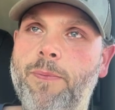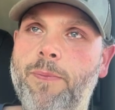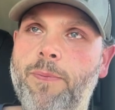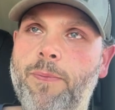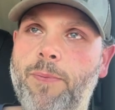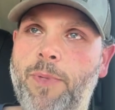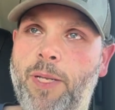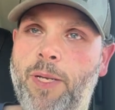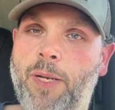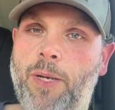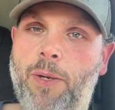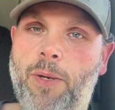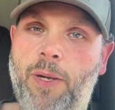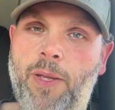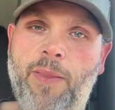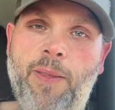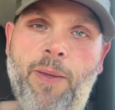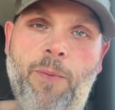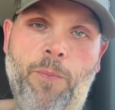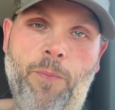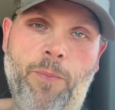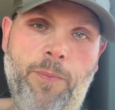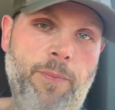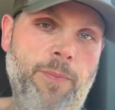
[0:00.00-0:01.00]
you know, and
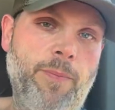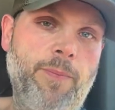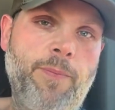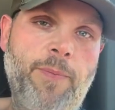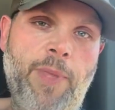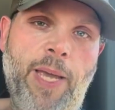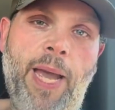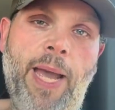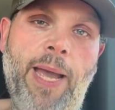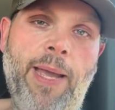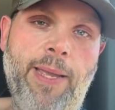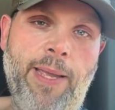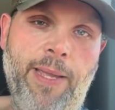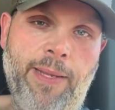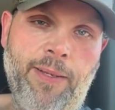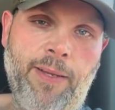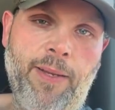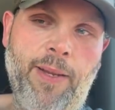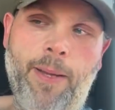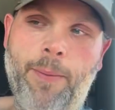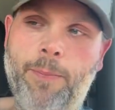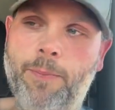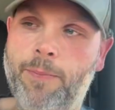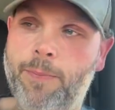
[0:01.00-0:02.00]
then that ended
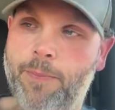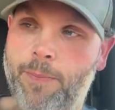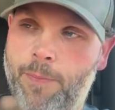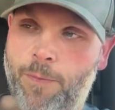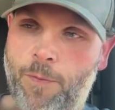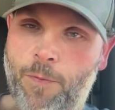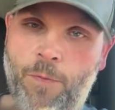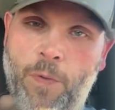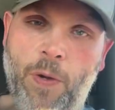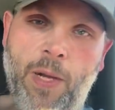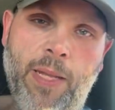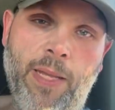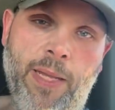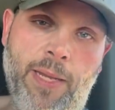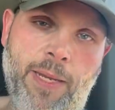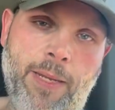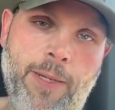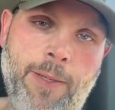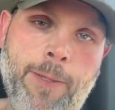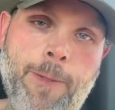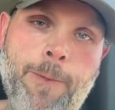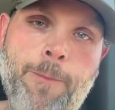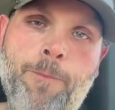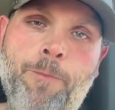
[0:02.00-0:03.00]
up
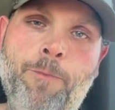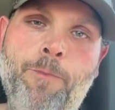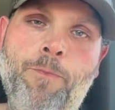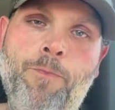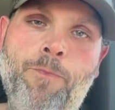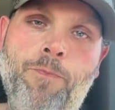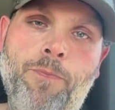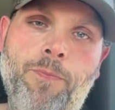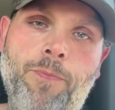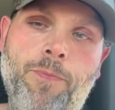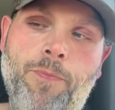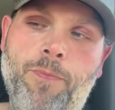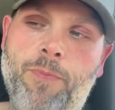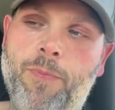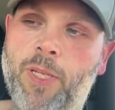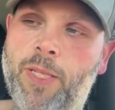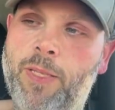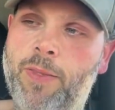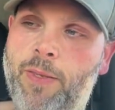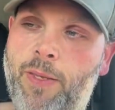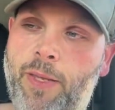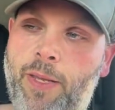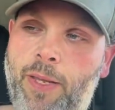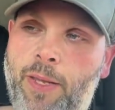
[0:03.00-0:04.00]
filling
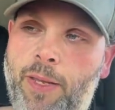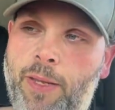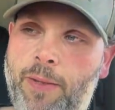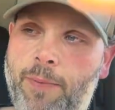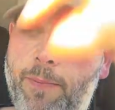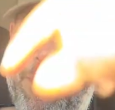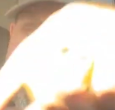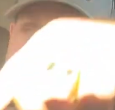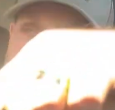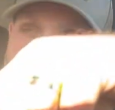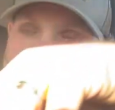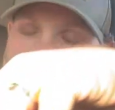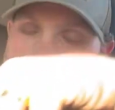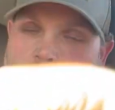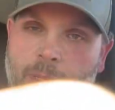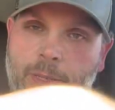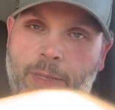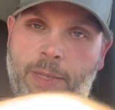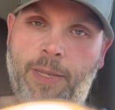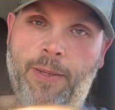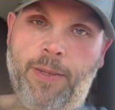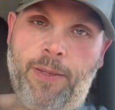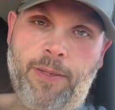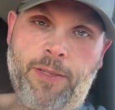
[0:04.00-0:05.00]
it
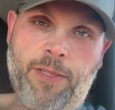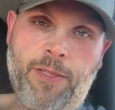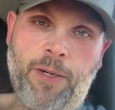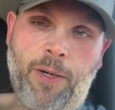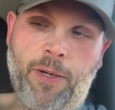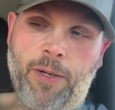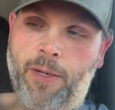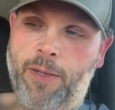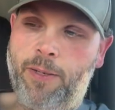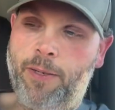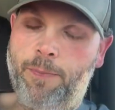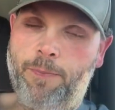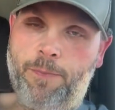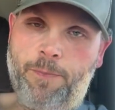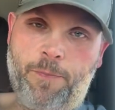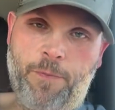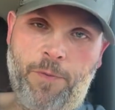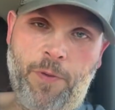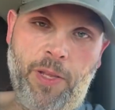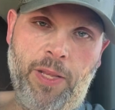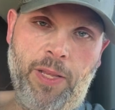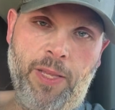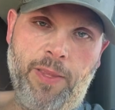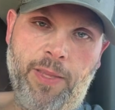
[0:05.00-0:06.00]
started to
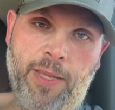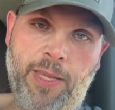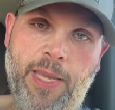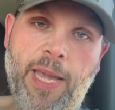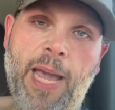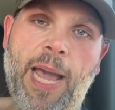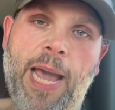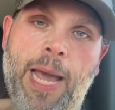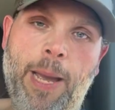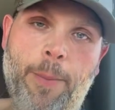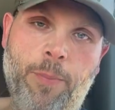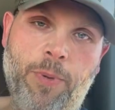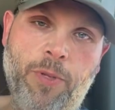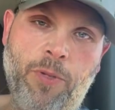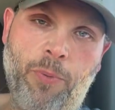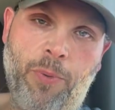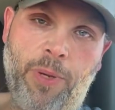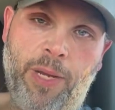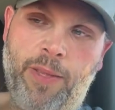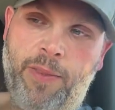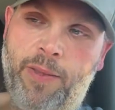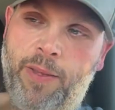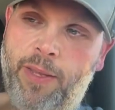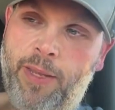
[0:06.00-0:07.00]
fill in the gap
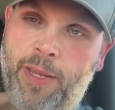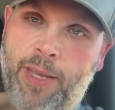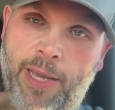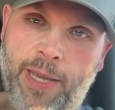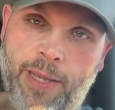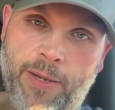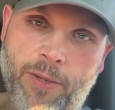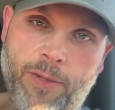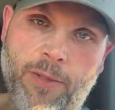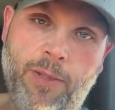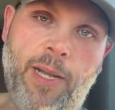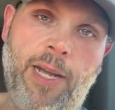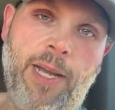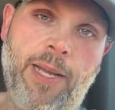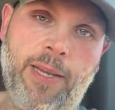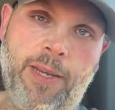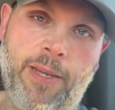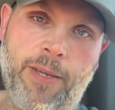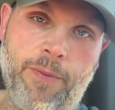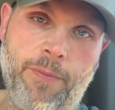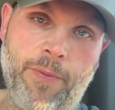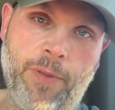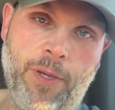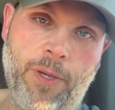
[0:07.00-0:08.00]
between the inner
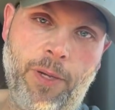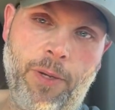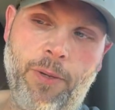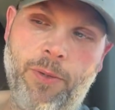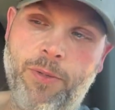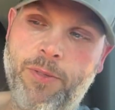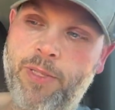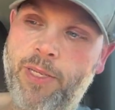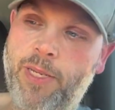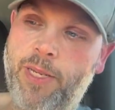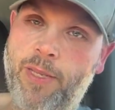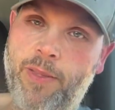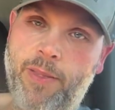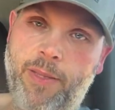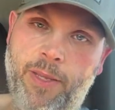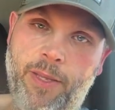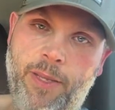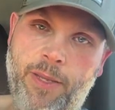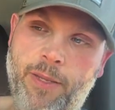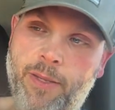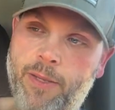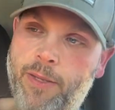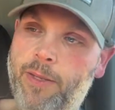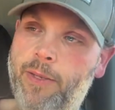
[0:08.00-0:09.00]
lining of the hose and
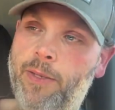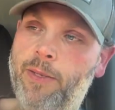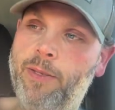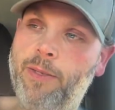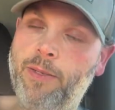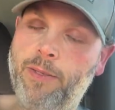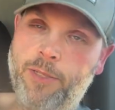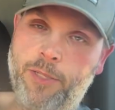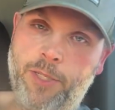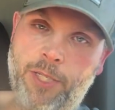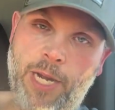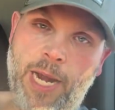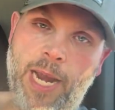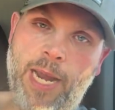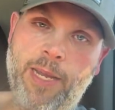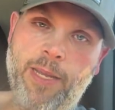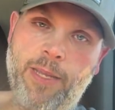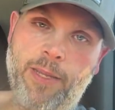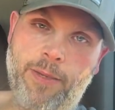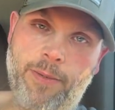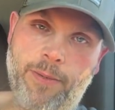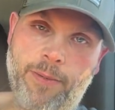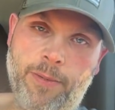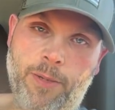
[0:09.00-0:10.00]
the
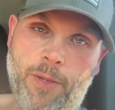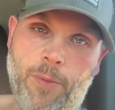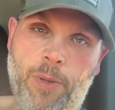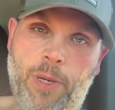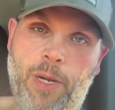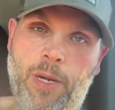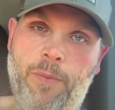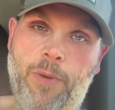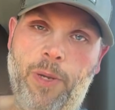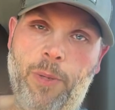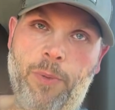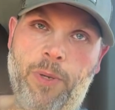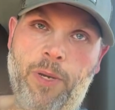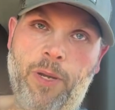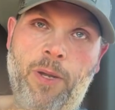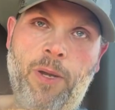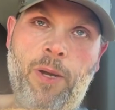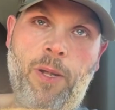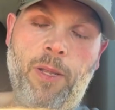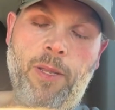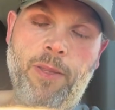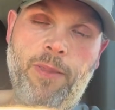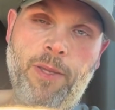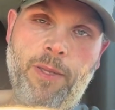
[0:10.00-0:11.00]
jacket, or whatever you want to
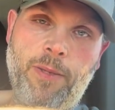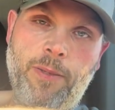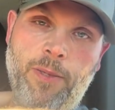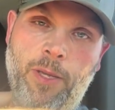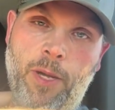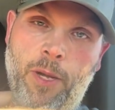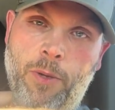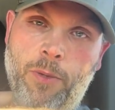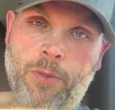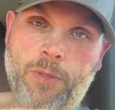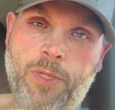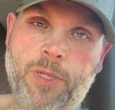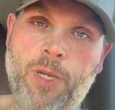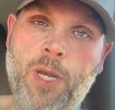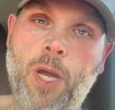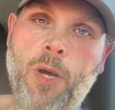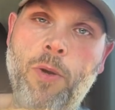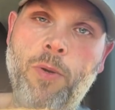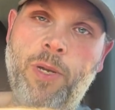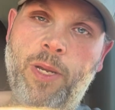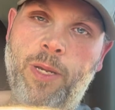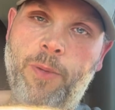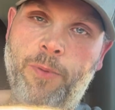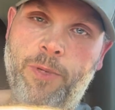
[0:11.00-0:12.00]
call it, the hose
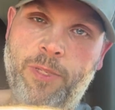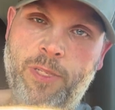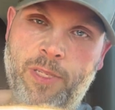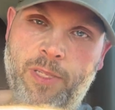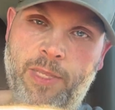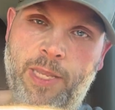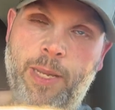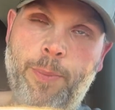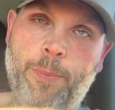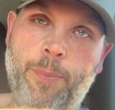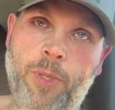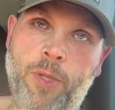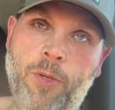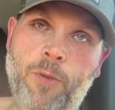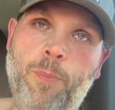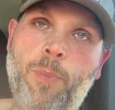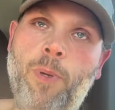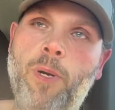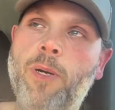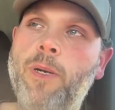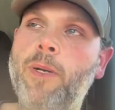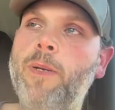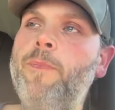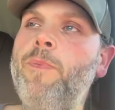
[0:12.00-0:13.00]
coating, which is that blue
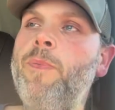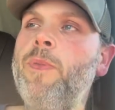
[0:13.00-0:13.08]
part.